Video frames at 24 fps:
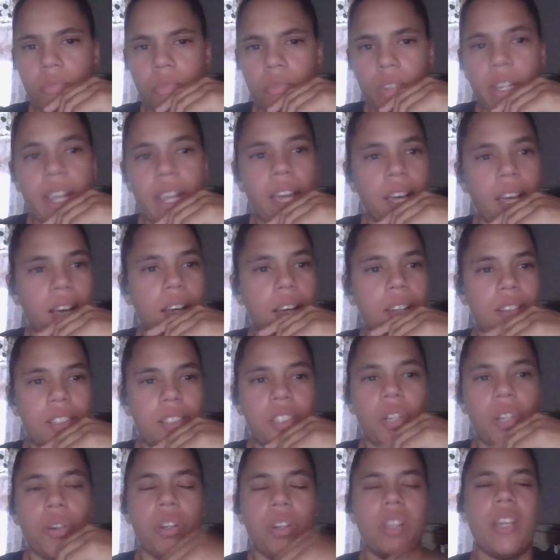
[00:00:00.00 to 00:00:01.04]
Yeah,
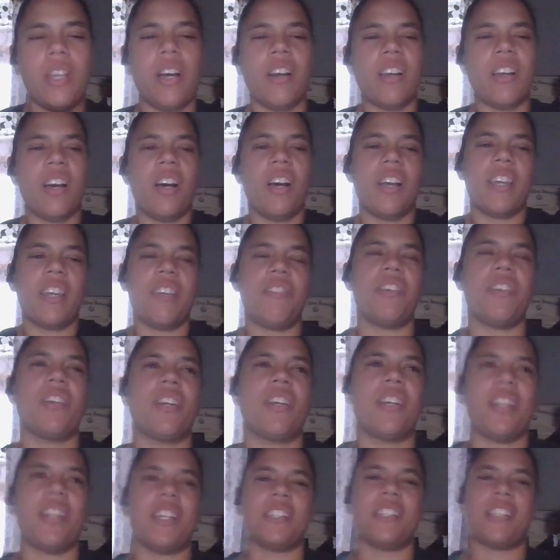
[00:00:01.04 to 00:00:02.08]
totally. I'll give you a
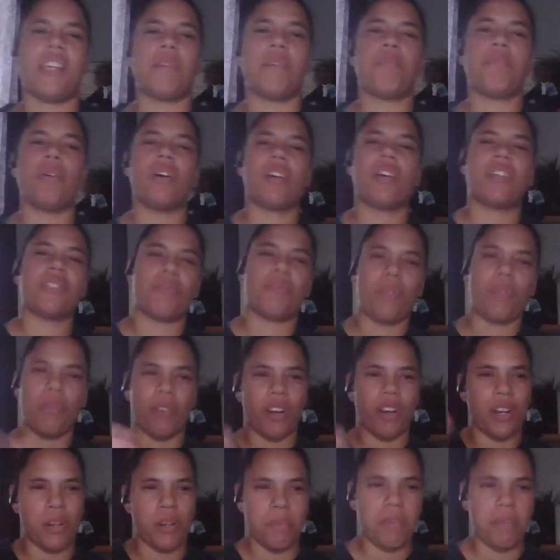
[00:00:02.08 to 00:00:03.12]
good example because we were
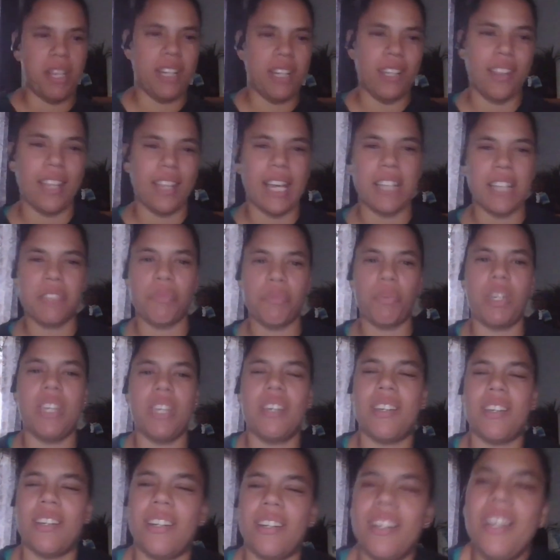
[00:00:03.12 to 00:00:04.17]
on a meeting last
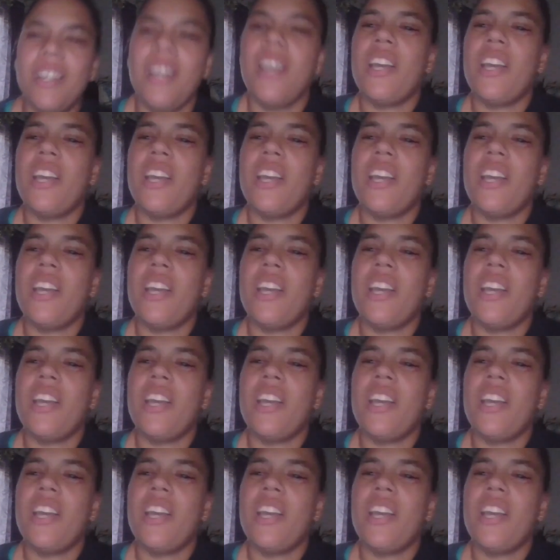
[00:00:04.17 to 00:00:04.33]
week and